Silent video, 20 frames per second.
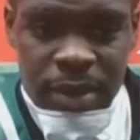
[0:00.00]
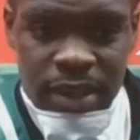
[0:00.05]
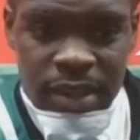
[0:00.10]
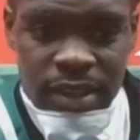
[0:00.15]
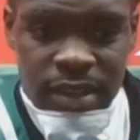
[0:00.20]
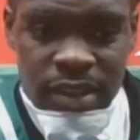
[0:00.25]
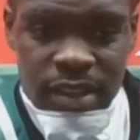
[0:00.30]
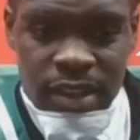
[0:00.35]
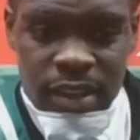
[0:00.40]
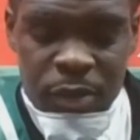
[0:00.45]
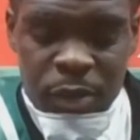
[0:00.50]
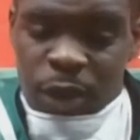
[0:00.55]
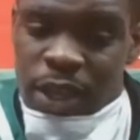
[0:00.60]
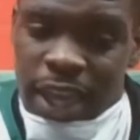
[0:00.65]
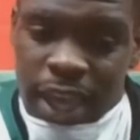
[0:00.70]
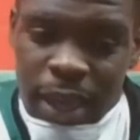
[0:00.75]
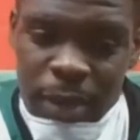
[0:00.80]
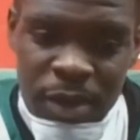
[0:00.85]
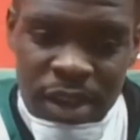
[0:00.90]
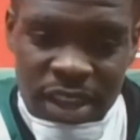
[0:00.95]
I mean, we
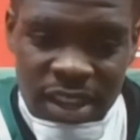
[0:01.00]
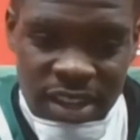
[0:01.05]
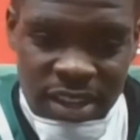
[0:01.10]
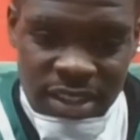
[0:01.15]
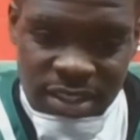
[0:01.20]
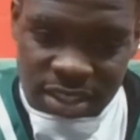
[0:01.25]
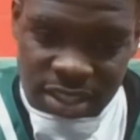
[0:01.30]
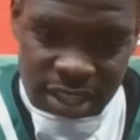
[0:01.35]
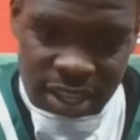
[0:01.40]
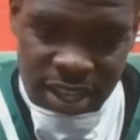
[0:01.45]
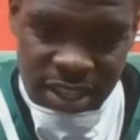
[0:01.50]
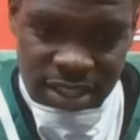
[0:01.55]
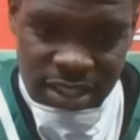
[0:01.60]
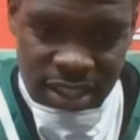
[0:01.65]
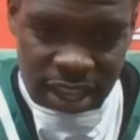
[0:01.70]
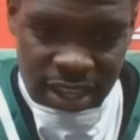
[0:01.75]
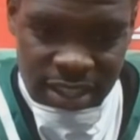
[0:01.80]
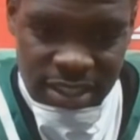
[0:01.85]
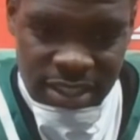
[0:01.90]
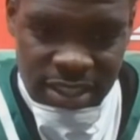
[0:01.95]
came in together
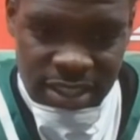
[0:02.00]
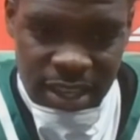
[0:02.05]
like in the